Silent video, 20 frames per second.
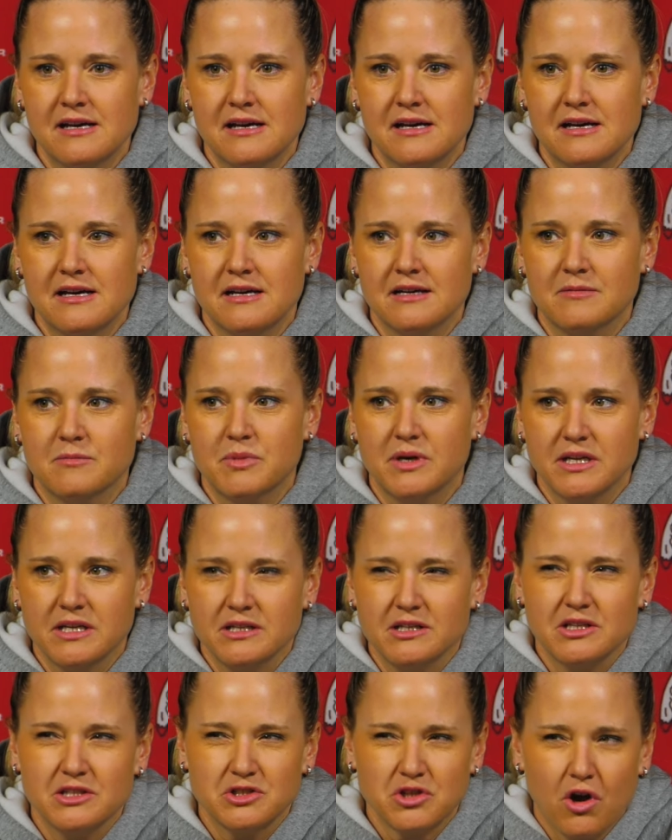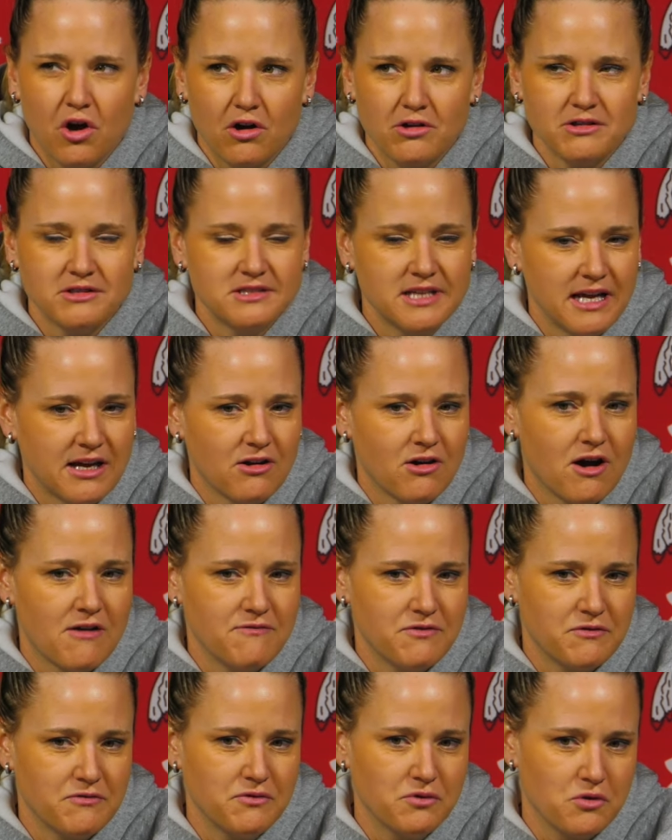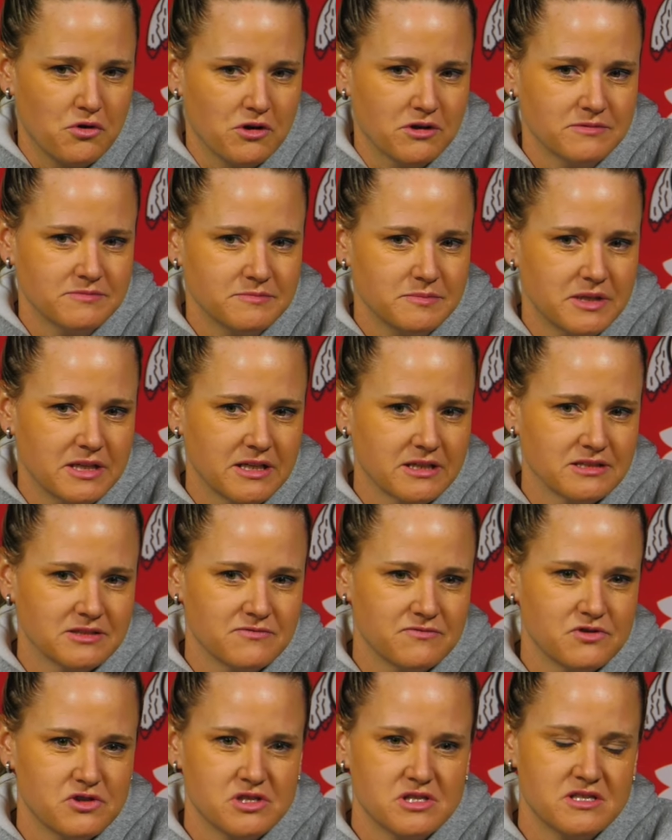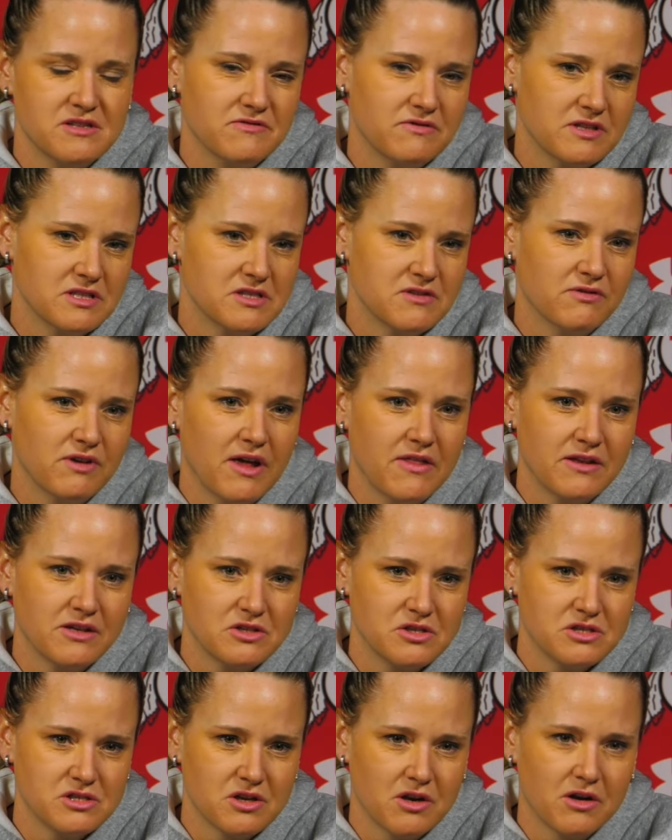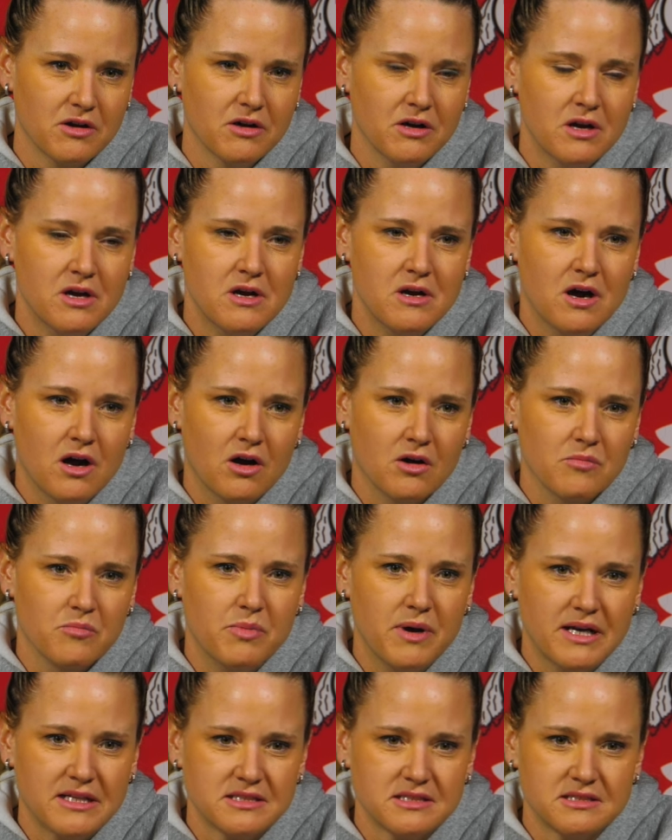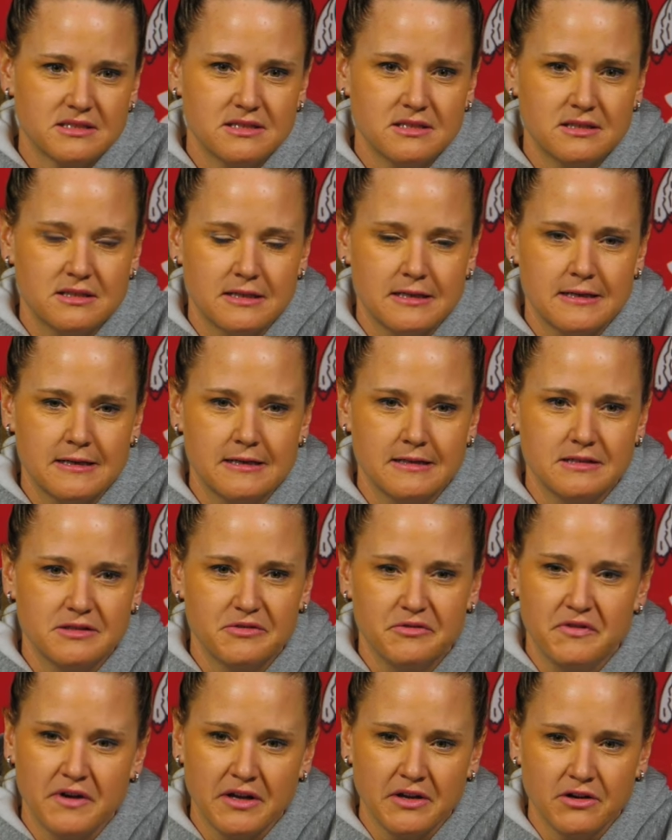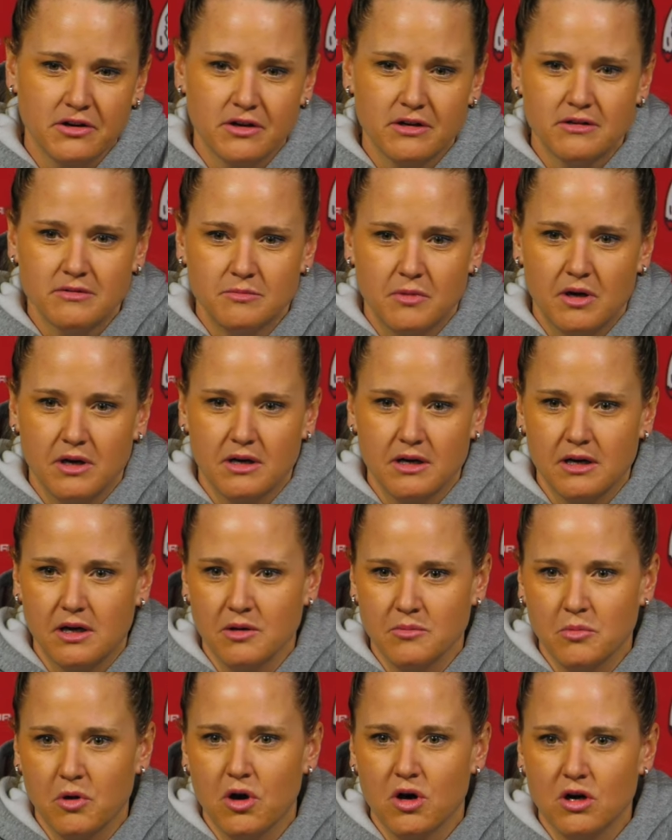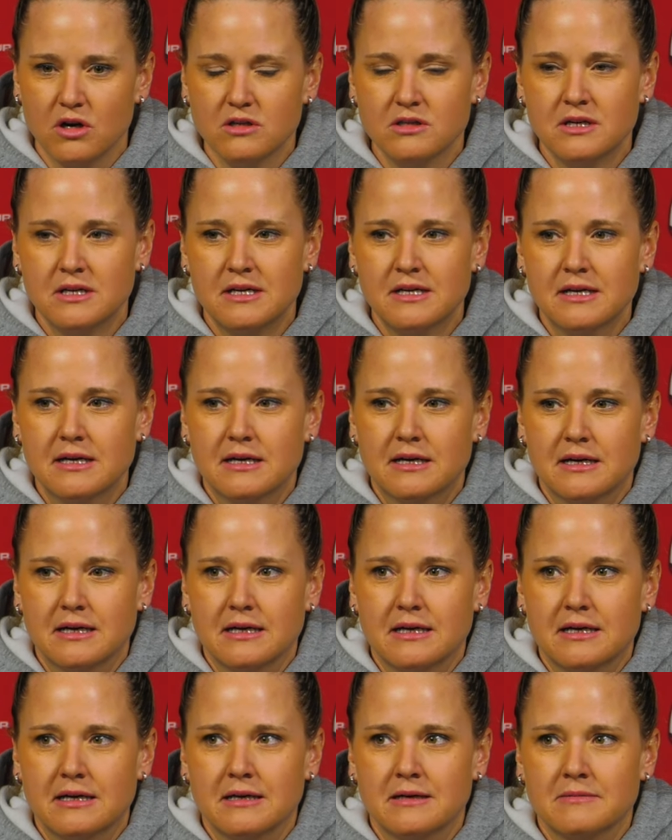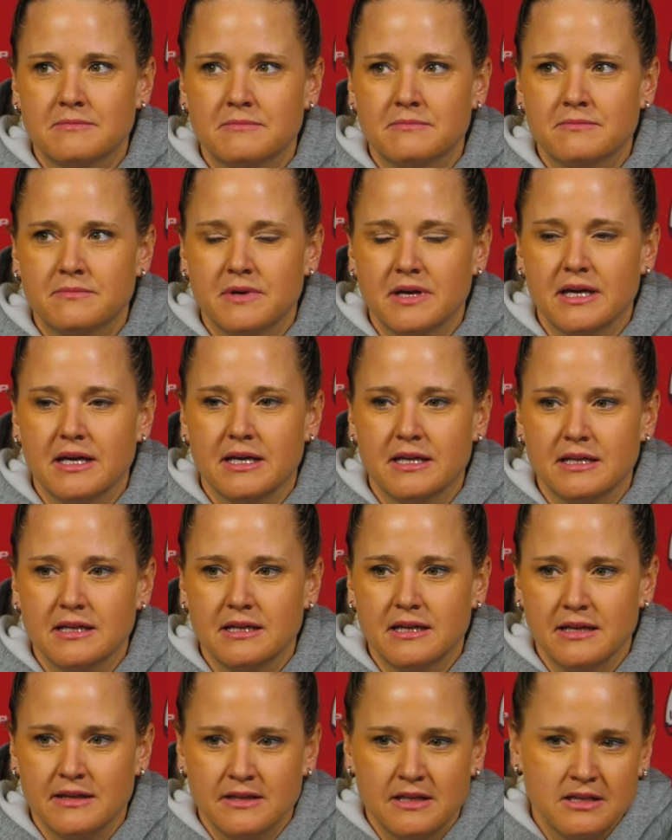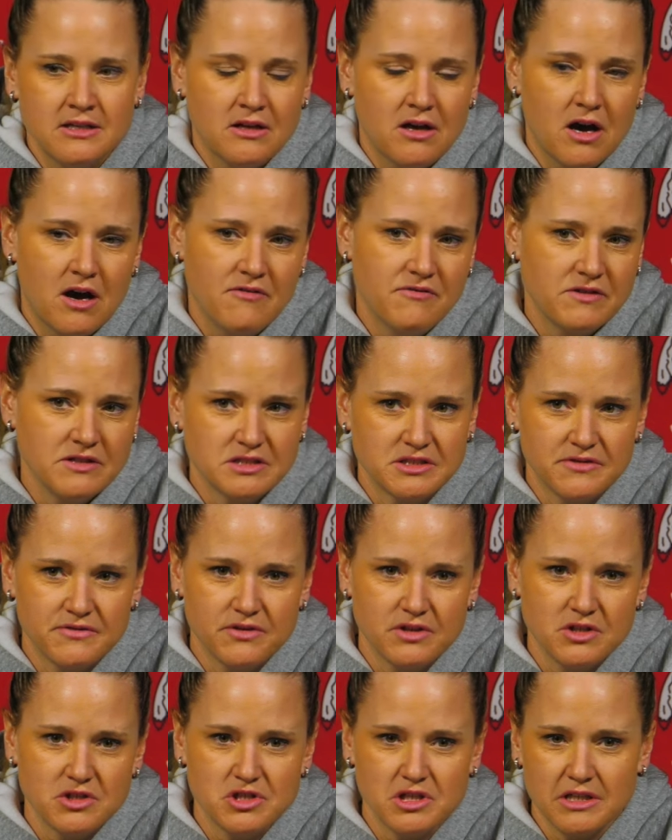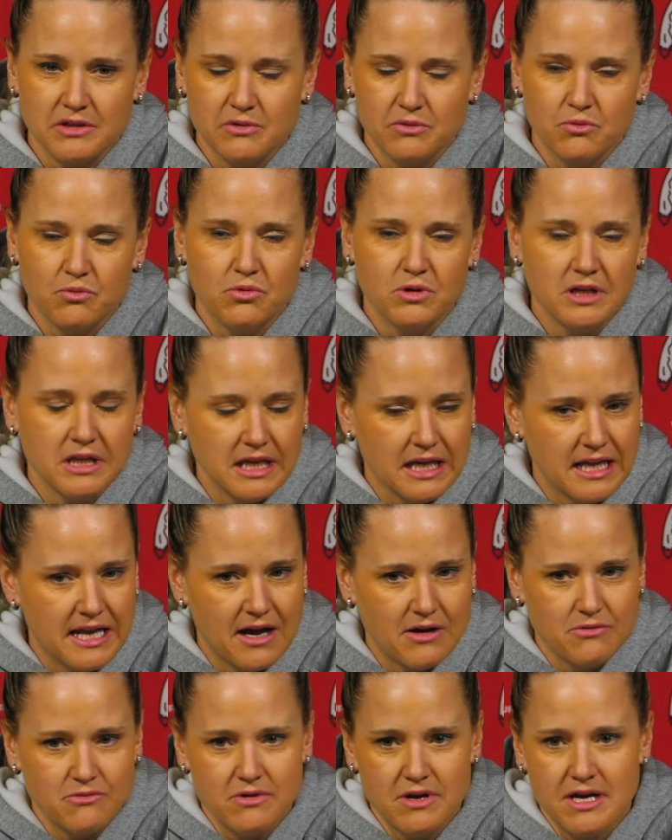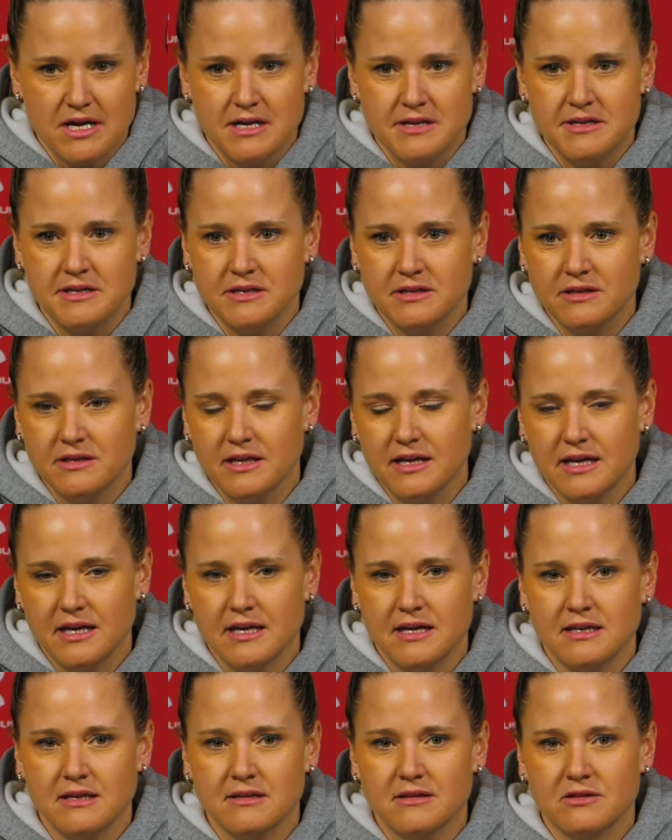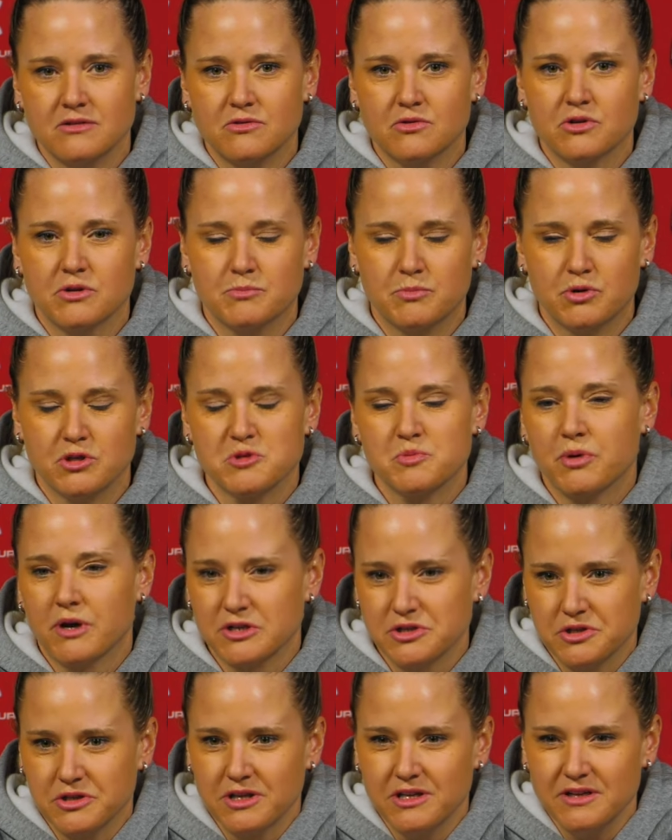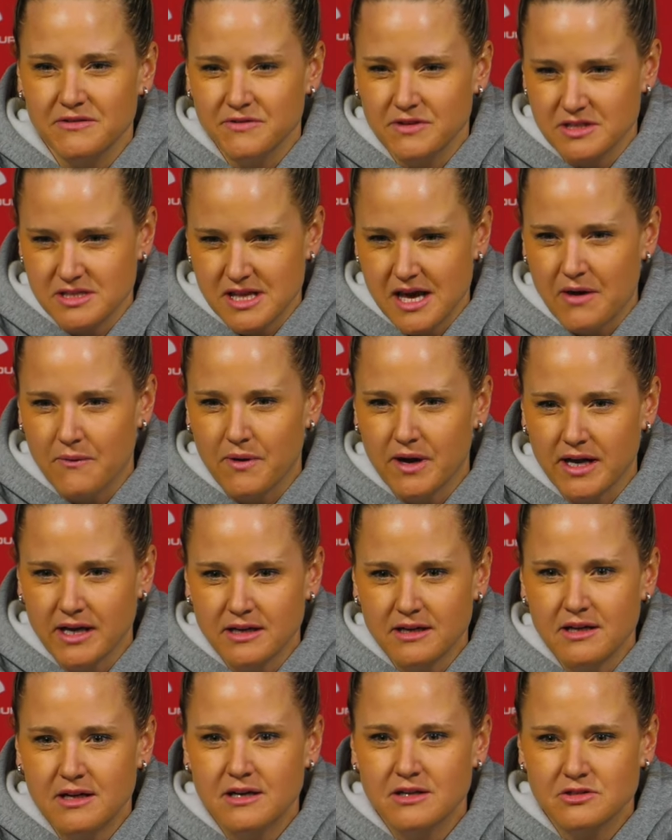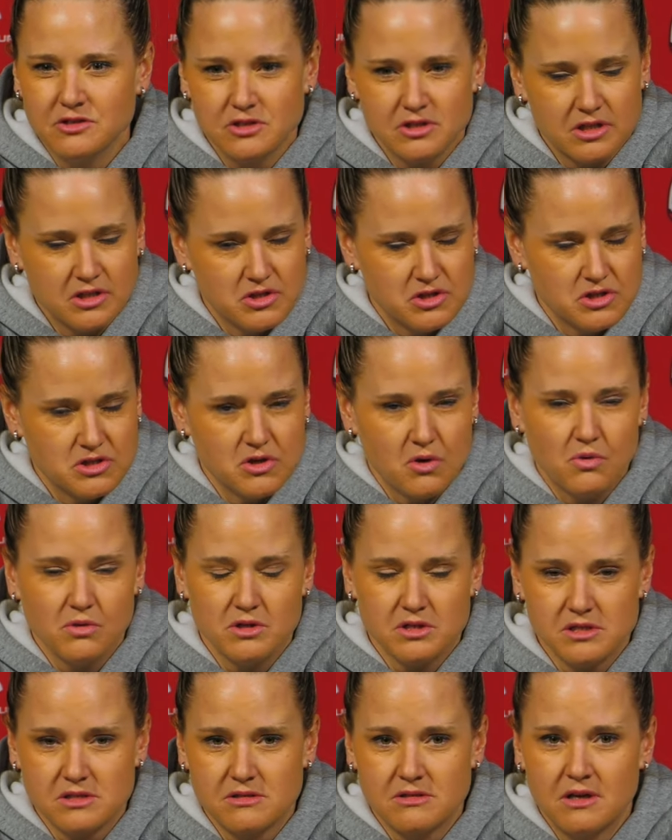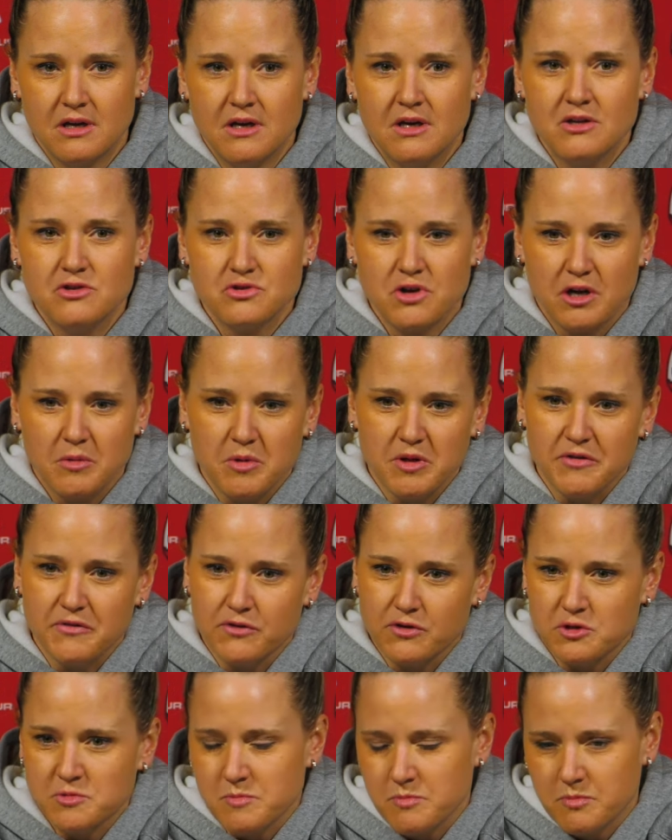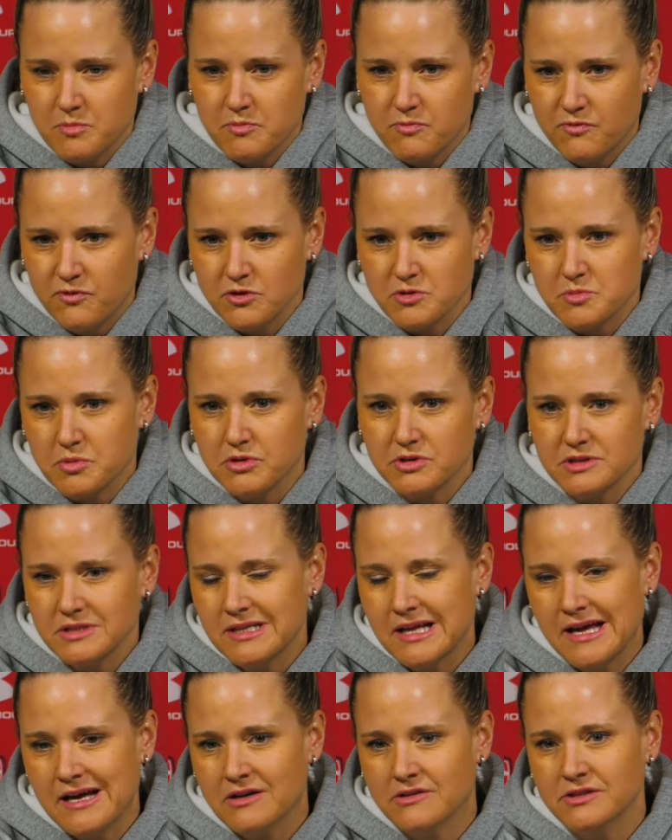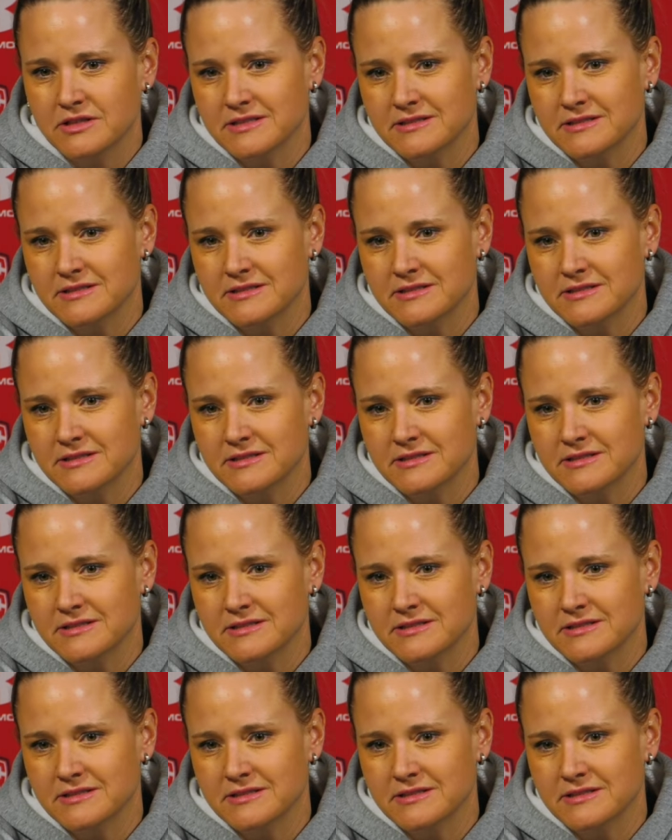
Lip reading: but it's hard to take her off the floor because of just defensively. I think she's our best defender on ball, and then offensively she can really get out and run and puts pressure on the defense that way, just because she's always trying to be the first person down.